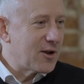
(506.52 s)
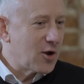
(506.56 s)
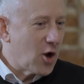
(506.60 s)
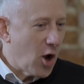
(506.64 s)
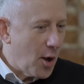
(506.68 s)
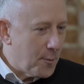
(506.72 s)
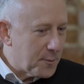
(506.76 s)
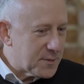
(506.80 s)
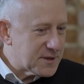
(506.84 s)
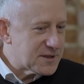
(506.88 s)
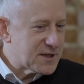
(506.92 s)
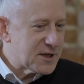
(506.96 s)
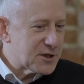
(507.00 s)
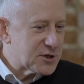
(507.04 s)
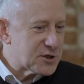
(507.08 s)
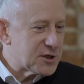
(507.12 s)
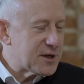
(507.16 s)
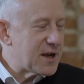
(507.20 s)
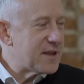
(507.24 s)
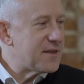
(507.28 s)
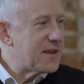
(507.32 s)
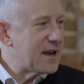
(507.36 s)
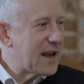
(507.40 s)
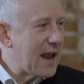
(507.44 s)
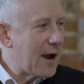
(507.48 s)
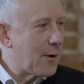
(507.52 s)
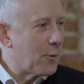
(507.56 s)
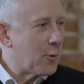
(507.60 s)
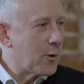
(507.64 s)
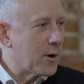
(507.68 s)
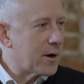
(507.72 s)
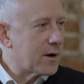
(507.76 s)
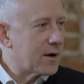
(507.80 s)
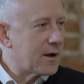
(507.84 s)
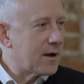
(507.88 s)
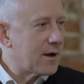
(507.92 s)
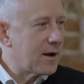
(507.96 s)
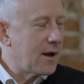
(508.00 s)
competition in the
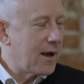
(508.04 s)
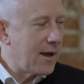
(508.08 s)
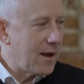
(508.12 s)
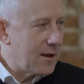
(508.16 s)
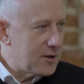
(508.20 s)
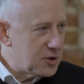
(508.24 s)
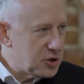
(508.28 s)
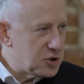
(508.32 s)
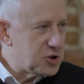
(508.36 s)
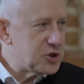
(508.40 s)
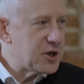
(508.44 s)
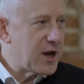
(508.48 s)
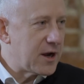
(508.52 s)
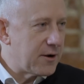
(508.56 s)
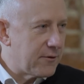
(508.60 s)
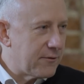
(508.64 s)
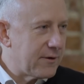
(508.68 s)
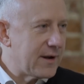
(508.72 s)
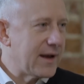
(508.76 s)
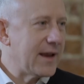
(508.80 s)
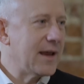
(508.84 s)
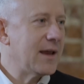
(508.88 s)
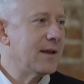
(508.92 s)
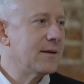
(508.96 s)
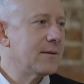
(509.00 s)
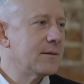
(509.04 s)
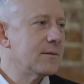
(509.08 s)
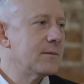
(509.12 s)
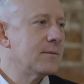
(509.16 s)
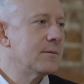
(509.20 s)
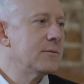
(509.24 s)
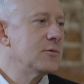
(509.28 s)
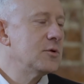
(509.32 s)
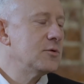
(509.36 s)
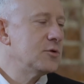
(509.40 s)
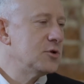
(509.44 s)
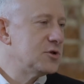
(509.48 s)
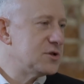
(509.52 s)
network generally
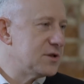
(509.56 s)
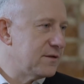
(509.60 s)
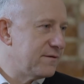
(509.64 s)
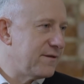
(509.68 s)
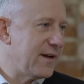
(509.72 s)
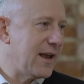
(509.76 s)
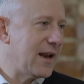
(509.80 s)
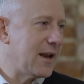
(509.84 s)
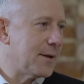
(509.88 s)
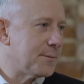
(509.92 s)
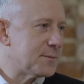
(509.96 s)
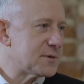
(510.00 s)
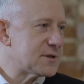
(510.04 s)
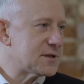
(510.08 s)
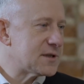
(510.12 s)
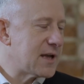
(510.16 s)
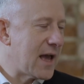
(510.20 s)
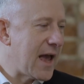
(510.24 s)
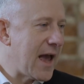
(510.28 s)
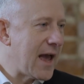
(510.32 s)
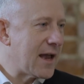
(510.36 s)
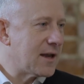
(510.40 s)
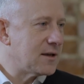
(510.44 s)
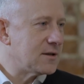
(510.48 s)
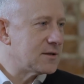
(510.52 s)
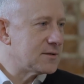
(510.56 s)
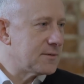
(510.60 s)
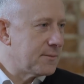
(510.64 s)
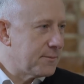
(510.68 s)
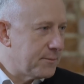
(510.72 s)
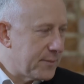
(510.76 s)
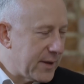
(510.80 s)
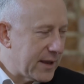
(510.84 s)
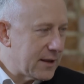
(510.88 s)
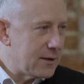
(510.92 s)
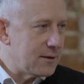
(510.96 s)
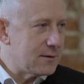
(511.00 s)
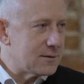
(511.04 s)
develops and
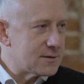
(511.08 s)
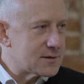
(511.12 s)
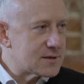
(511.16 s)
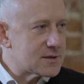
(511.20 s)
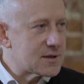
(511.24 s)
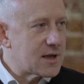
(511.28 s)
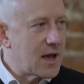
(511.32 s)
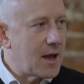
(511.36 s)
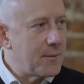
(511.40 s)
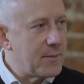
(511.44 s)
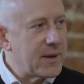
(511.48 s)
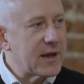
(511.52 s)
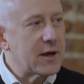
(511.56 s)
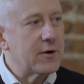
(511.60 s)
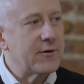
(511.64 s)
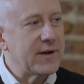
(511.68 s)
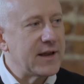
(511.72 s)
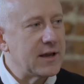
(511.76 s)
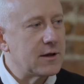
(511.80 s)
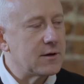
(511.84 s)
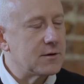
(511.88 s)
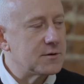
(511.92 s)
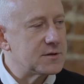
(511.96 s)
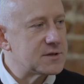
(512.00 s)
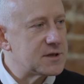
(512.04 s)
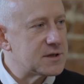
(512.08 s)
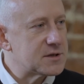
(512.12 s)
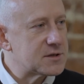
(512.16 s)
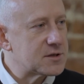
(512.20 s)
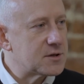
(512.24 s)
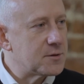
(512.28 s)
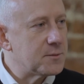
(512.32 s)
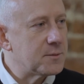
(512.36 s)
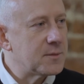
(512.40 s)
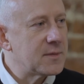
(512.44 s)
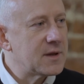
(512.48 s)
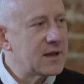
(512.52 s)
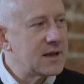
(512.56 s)
builds a bigger
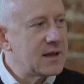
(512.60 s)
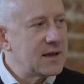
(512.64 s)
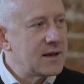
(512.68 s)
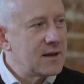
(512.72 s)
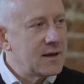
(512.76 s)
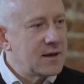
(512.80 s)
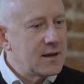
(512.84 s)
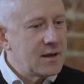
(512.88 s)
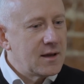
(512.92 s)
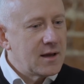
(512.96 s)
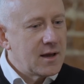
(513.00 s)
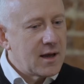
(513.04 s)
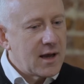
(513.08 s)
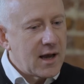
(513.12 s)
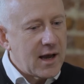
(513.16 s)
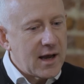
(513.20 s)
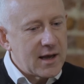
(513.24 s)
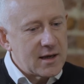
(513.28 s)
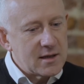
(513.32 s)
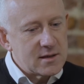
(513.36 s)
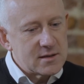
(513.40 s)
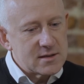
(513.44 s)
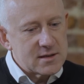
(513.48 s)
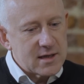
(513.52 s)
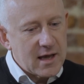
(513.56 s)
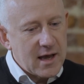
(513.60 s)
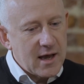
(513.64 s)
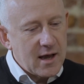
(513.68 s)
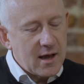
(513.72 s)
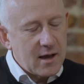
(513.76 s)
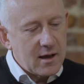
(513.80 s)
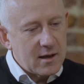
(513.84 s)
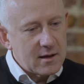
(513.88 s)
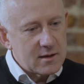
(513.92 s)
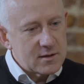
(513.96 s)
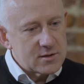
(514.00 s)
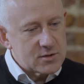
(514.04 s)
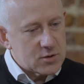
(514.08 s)
ecosystem. And
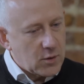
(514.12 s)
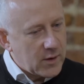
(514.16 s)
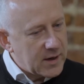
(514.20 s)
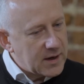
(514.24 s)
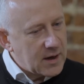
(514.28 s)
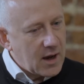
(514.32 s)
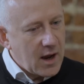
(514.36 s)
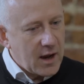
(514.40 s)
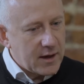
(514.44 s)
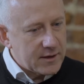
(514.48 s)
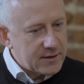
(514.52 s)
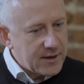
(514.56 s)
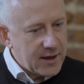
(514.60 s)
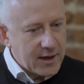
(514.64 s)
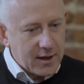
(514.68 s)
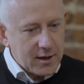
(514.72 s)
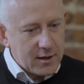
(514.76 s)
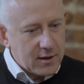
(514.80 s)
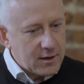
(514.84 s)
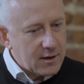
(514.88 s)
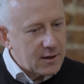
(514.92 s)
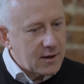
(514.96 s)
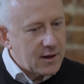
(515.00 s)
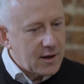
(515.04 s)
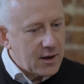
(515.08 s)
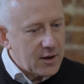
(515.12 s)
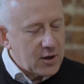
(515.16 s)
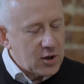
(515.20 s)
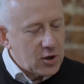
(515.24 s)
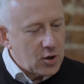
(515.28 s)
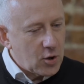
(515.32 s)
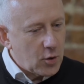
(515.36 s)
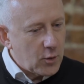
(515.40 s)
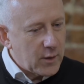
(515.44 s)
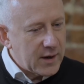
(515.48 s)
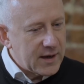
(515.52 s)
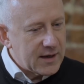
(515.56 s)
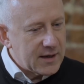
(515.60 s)
so I think
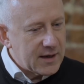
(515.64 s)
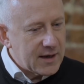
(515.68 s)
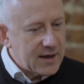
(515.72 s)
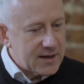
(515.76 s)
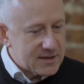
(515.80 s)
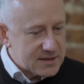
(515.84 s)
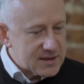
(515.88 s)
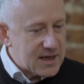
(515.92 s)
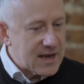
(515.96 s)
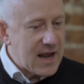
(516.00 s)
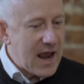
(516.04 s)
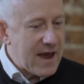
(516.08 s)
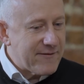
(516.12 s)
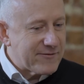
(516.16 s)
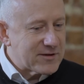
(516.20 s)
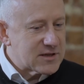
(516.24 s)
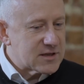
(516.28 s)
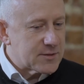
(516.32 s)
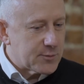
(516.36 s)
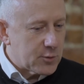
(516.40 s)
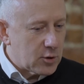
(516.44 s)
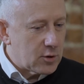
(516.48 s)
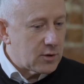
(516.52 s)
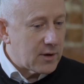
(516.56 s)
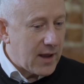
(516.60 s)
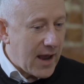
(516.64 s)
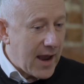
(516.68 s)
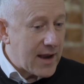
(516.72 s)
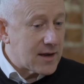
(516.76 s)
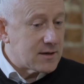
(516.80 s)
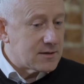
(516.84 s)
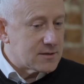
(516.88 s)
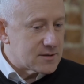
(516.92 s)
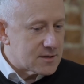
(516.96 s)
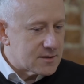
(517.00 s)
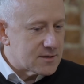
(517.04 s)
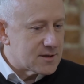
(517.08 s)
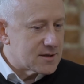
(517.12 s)
it's inevitable
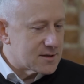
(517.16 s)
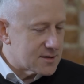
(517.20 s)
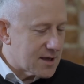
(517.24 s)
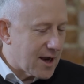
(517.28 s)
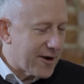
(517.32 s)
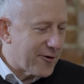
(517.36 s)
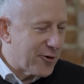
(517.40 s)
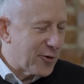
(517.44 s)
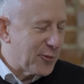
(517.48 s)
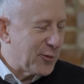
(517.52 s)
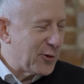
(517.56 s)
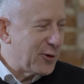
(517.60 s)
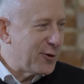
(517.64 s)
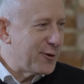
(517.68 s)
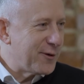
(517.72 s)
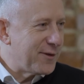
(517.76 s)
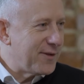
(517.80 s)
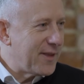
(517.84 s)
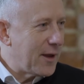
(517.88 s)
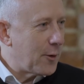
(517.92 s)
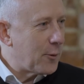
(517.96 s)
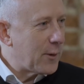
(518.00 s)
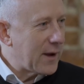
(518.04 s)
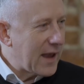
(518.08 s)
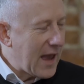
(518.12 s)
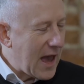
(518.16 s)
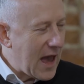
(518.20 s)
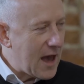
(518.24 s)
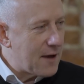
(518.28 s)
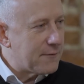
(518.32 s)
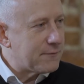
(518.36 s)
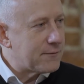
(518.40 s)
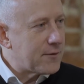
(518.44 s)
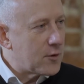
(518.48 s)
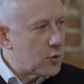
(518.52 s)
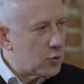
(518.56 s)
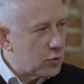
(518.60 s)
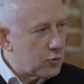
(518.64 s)
and desirable that we
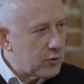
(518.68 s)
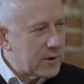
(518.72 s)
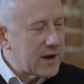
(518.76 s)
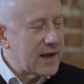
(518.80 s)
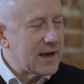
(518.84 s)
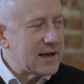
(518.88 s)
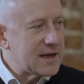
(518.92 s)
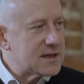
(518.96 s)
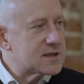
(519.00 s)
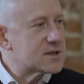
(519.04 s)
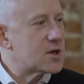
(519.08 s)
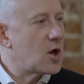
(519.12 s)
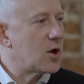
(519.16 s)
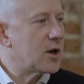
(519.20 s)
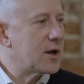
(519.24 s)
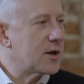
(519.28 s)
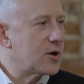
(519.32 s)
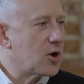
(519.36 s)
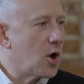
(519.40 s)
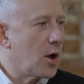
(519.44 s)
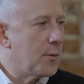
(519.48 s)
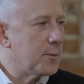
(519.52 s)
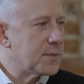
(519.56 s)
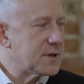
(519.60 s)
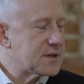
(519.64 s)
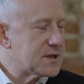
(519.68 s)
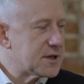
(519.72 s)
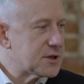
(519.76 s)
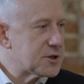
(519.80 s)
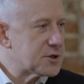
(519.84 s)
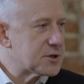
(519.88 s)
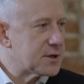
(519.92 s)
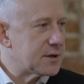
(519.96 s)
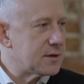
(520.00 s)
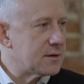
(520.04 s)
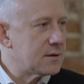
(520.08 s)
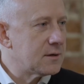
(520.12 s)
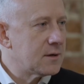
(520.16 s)
have really solid
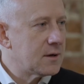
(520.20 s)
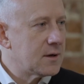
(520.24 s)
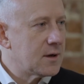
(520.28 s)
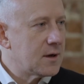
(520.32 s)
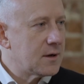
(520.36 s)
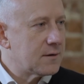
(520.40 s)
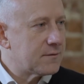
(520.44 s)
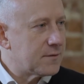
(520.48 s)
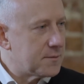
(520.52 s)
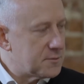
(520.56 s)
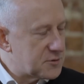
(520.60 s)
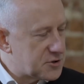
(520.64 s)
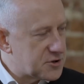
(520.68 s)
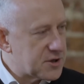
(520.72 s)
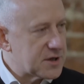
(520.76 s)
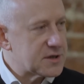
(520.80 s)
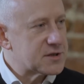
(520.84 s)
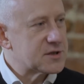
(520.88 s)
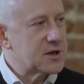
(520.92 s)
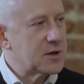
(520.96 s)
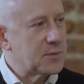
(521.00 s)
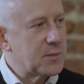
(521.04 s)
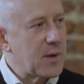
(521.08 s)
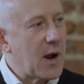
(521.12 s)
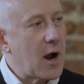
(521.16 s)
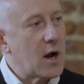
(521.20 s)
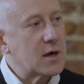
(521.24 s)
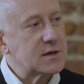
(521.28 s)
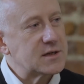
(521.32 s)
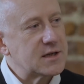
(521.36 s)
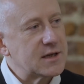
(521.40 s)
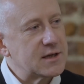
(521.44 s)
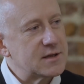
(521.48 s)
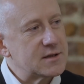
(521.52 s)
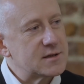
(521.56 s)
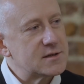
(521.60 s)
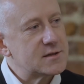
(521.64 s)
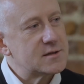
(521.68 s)
competition from trusted
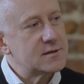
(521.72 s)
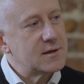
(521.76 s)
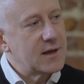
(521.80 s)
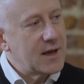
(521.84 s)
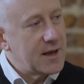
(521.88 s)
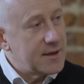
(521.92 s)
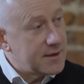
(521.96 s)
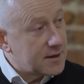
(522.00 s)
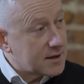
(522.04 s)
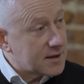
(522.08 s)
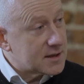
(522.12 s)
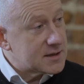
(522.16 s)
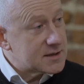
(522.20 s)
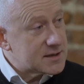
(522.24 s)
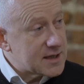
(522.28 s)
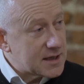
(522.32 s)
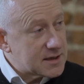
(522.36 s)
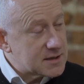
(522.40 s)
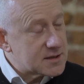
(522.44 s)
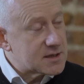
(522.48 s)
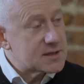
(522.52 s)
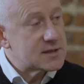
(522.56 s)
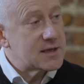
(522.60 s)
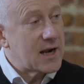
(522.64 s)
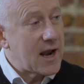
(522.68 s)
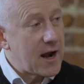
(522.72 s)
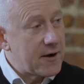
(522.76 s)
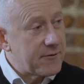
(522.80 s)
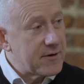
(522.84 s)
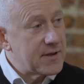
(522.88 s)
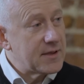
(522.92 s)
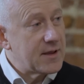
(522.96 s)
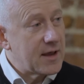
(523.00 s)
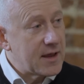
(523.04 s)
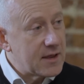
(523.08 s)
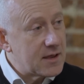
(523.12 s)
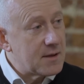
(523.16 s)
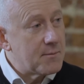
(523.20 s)
parties in the consensus layer,
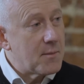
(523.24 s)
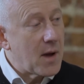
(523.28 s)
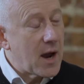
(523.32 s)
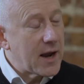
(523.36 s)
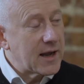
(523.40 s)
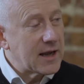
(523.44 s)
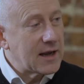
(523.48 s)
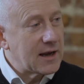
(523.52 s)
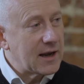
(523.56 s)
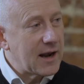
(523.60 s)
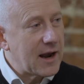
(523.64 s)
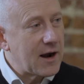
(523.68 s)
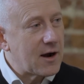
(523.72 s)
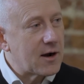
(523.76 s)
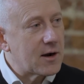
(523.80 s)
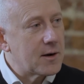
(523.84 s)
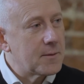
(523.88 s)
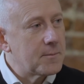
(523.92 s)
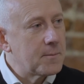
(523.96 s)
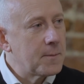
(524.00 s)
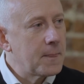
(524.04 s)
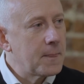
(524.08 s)
in the mining layer.